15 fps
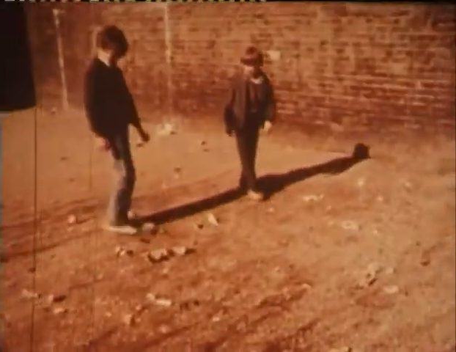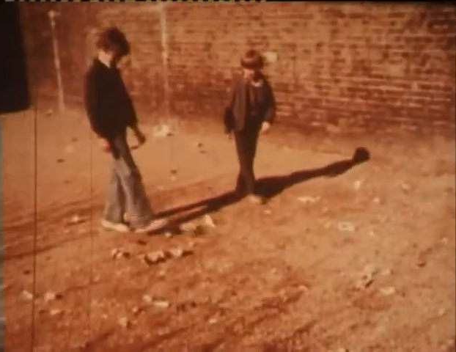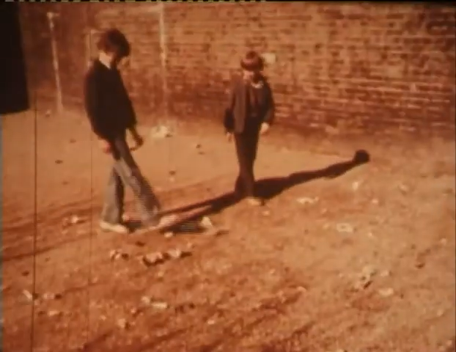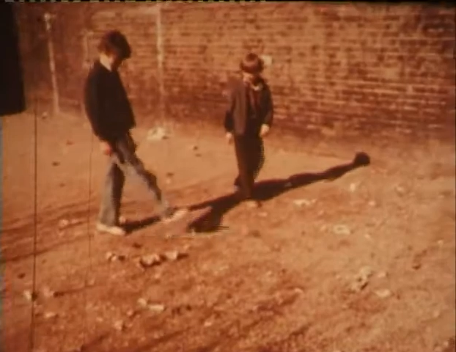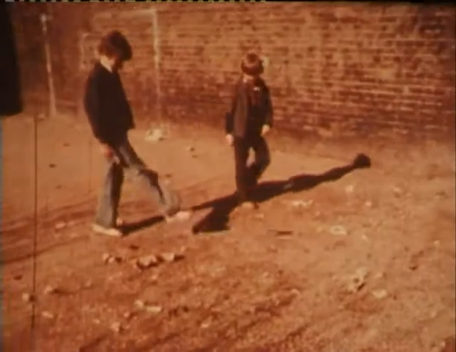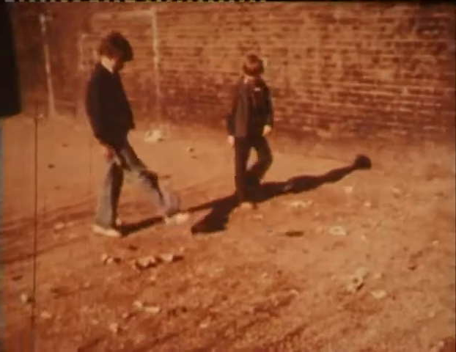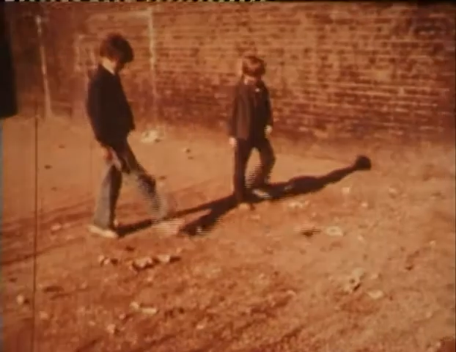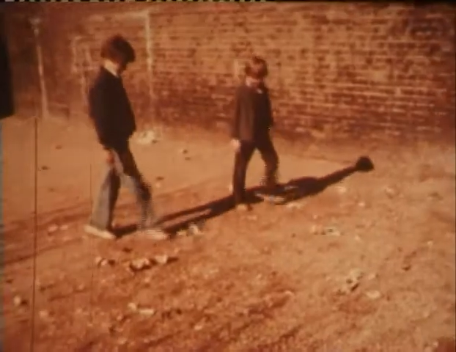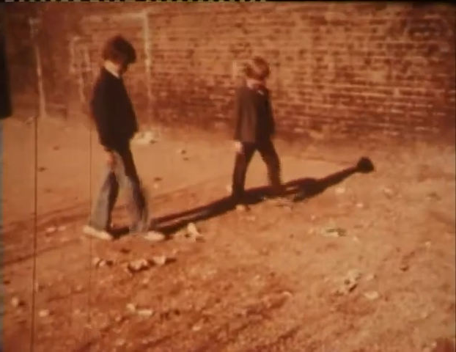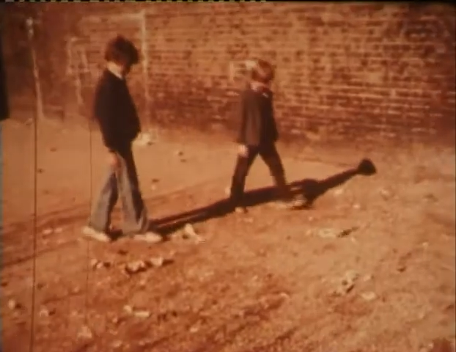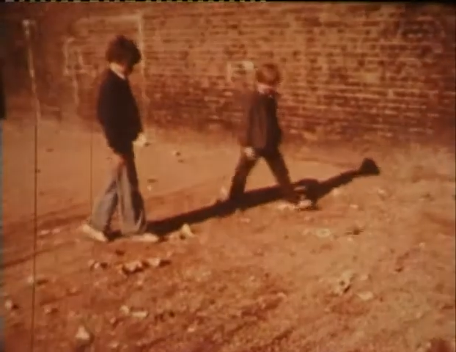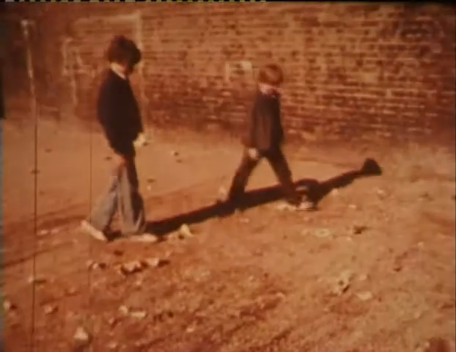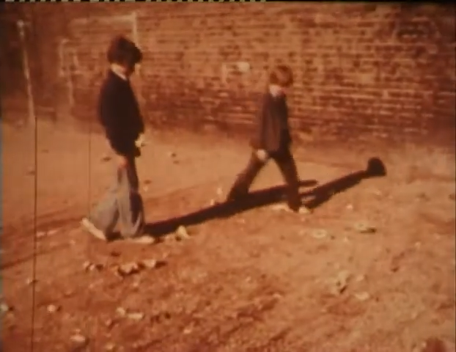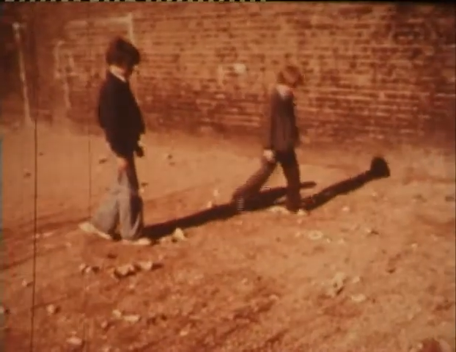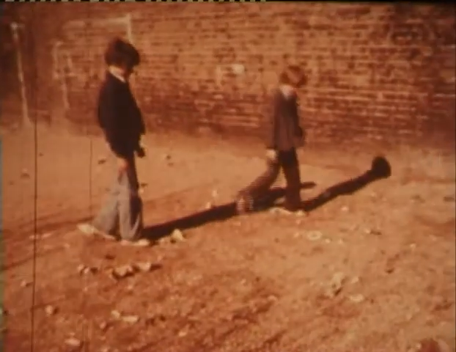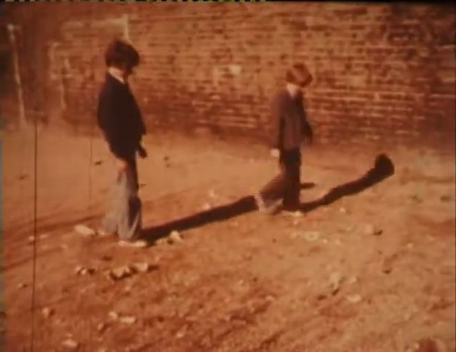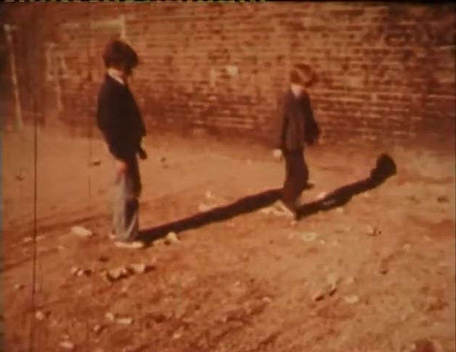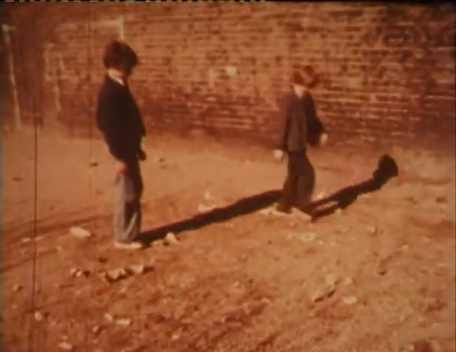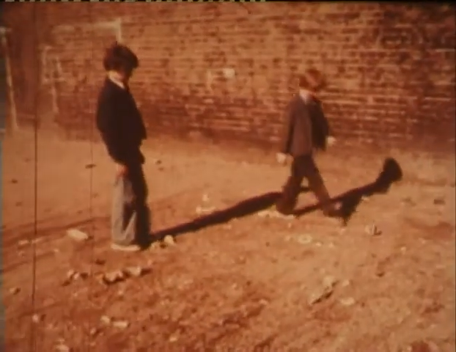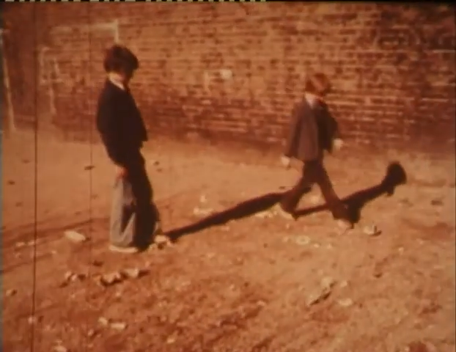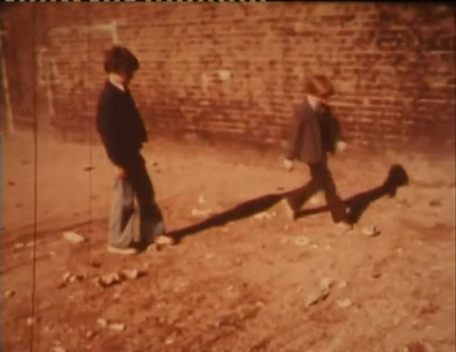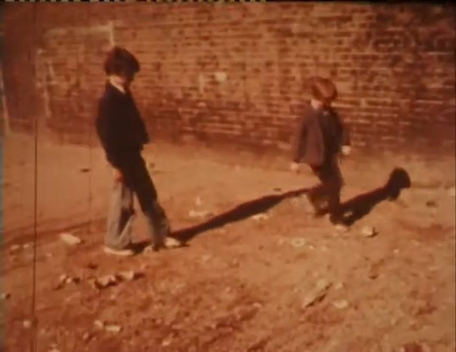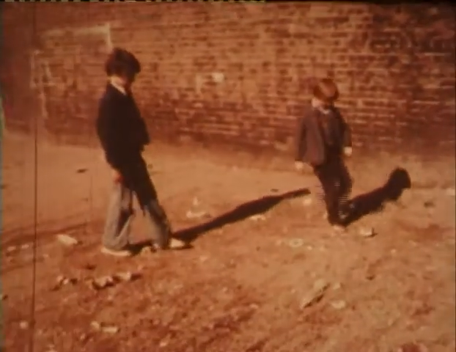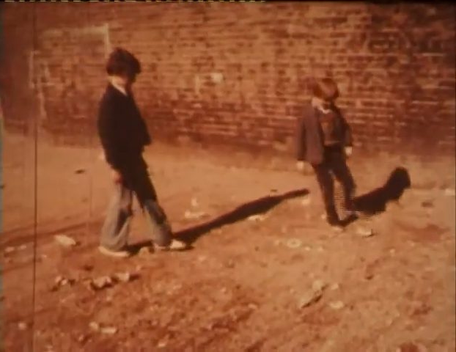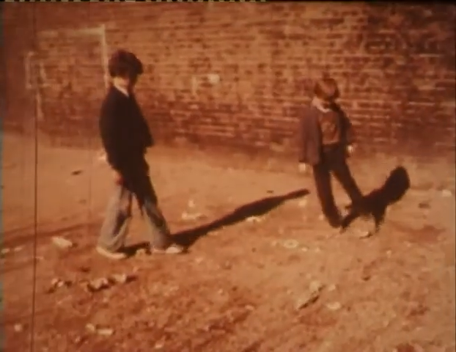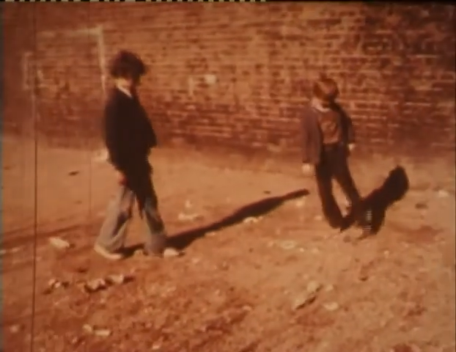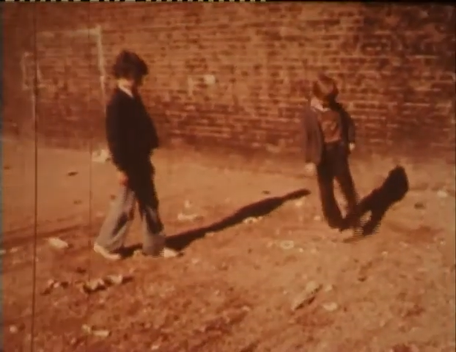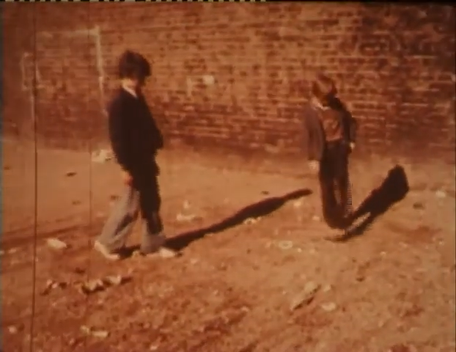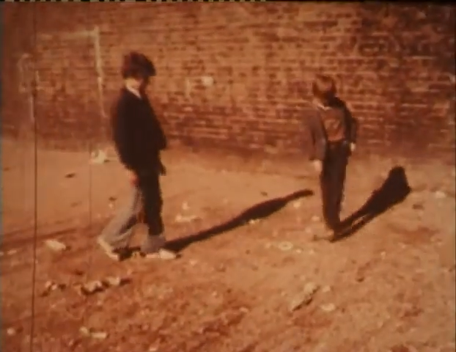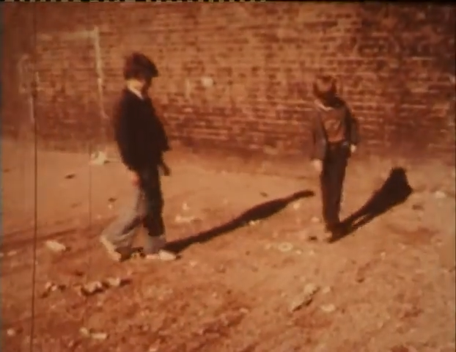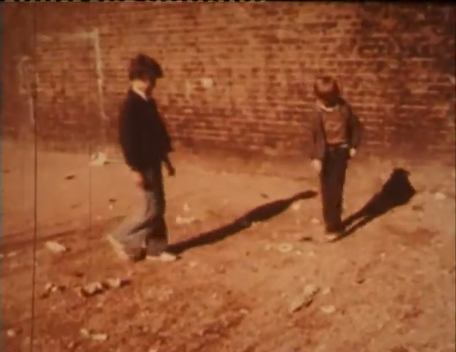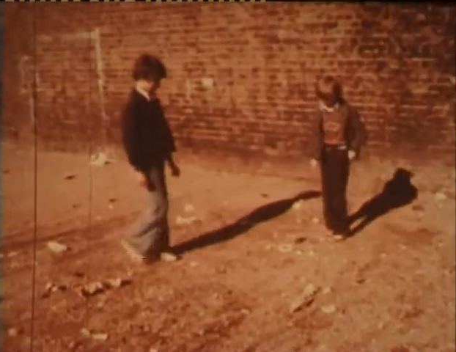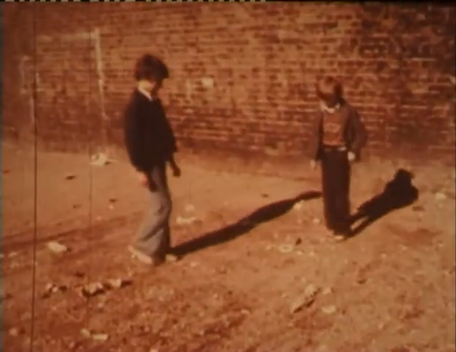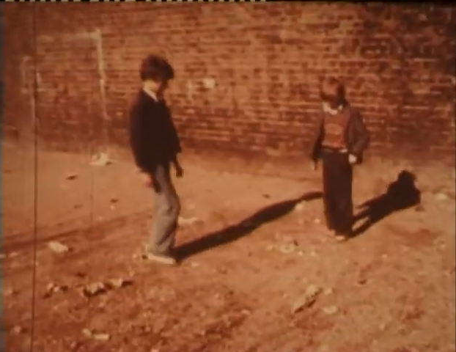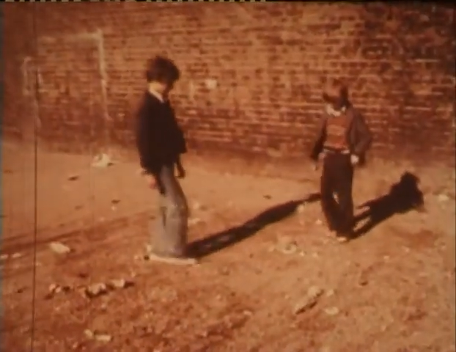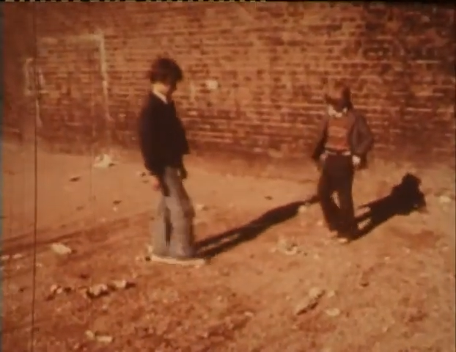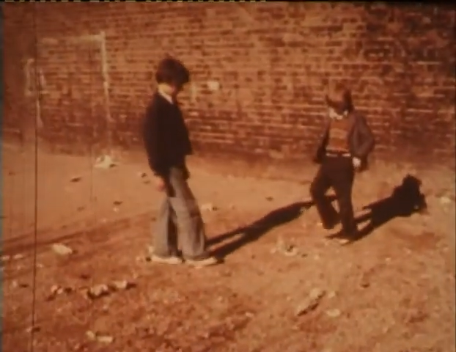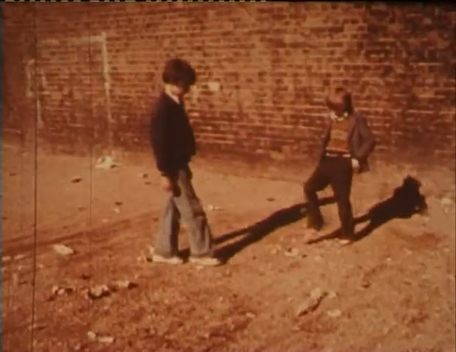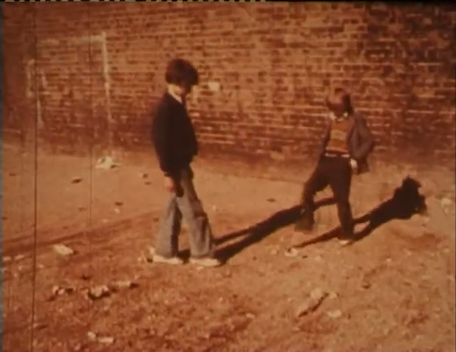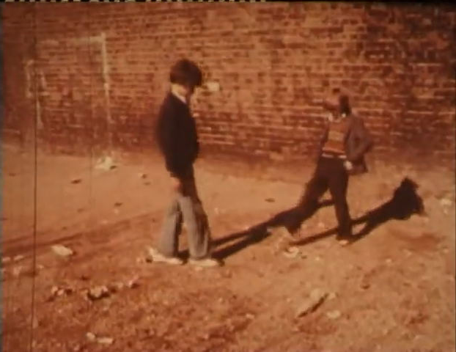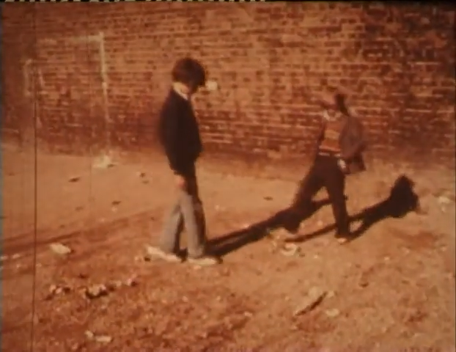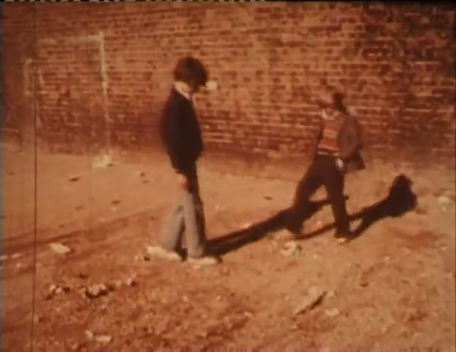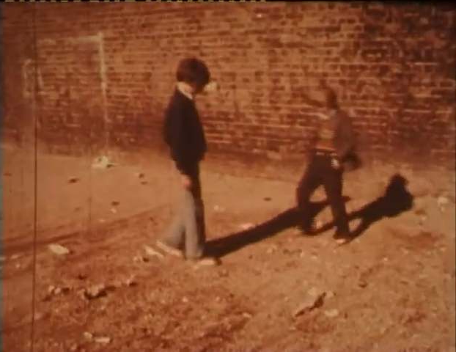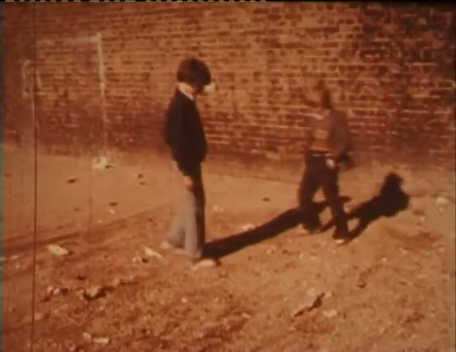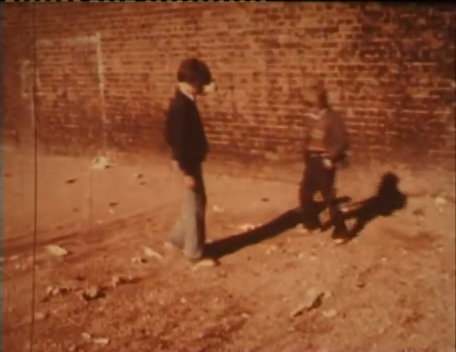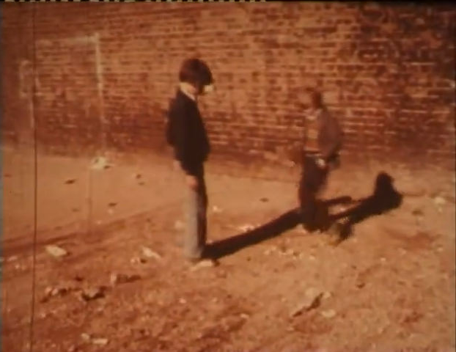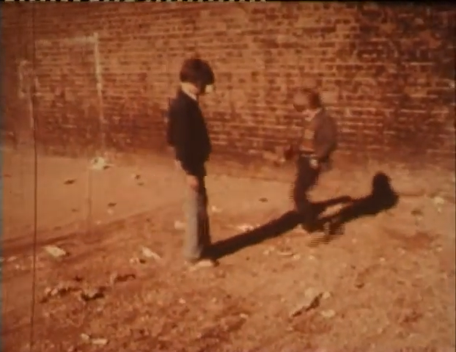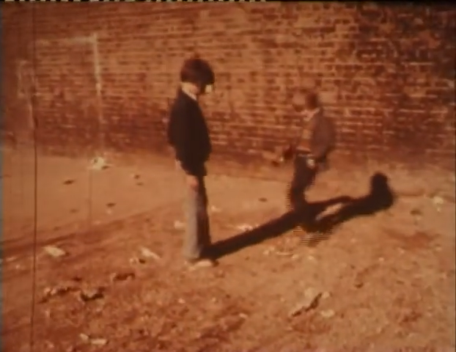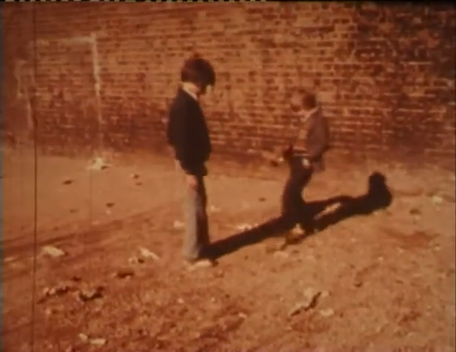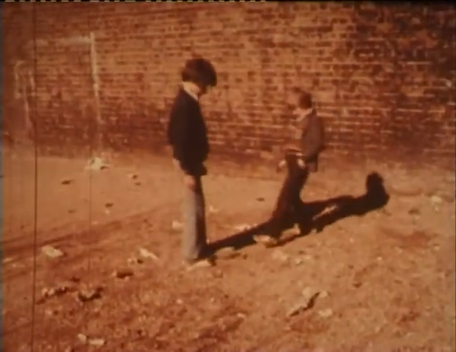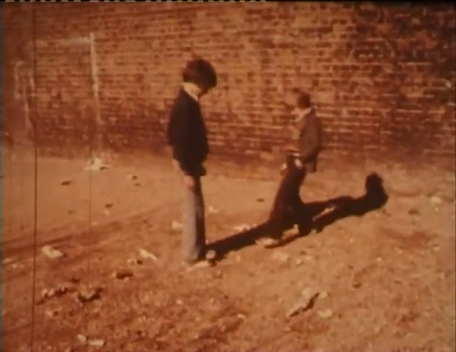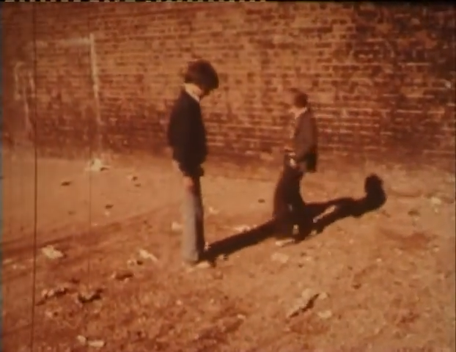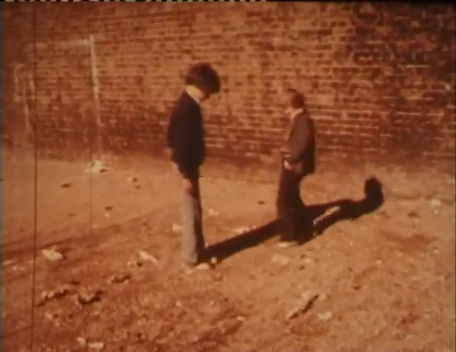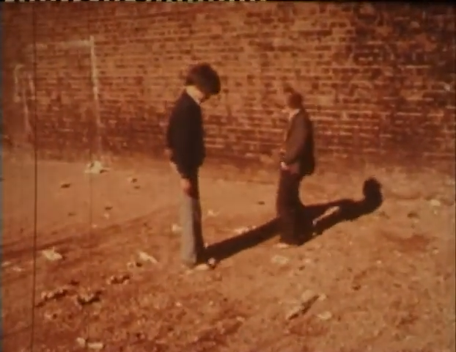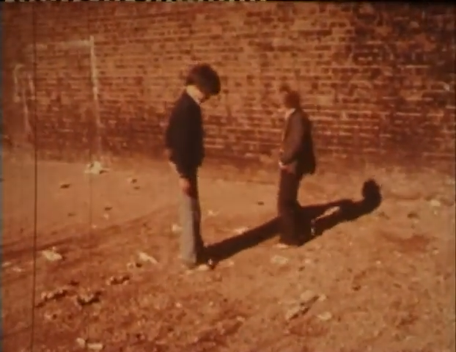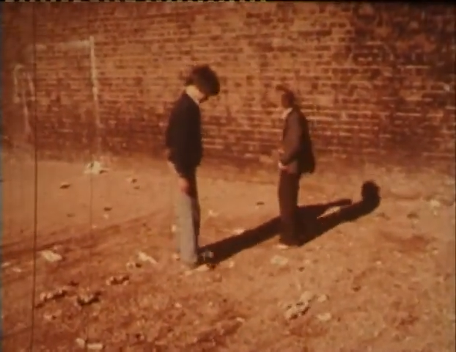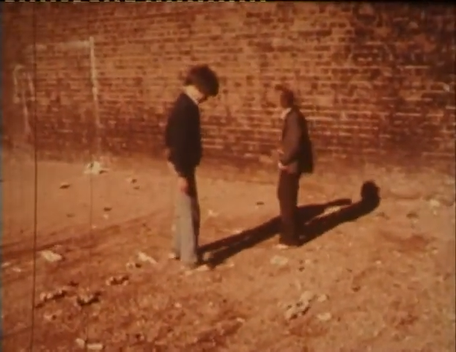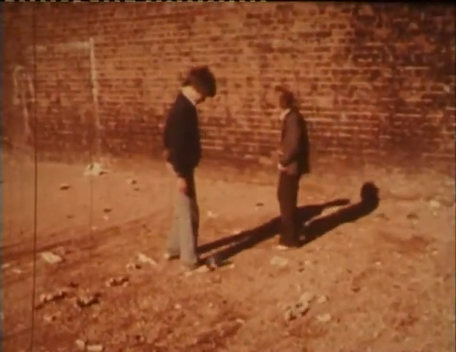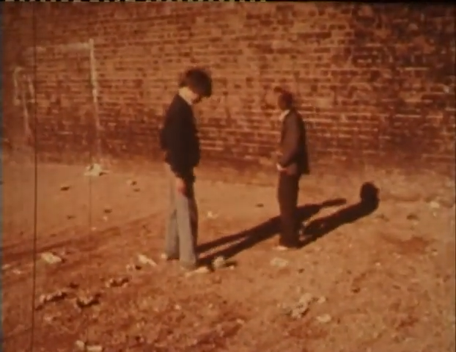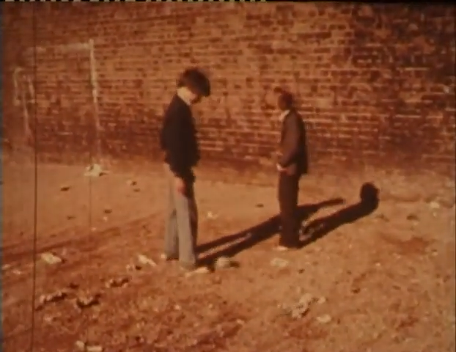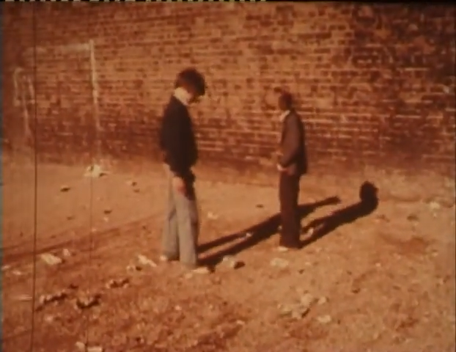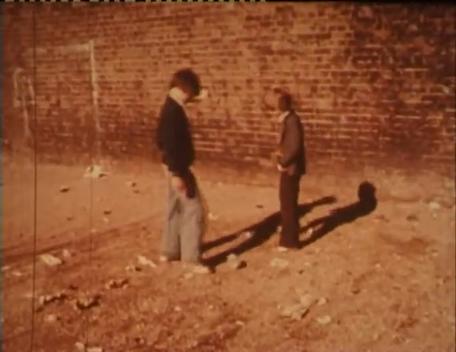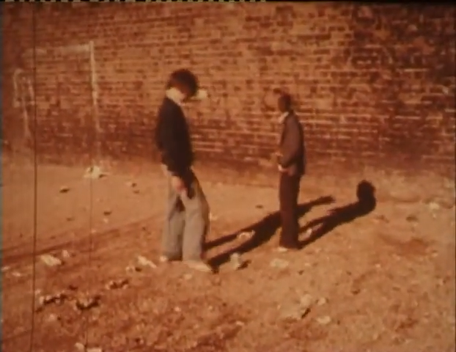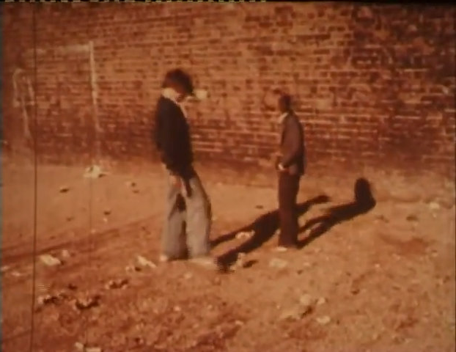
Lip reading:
[unreadable: no face in view]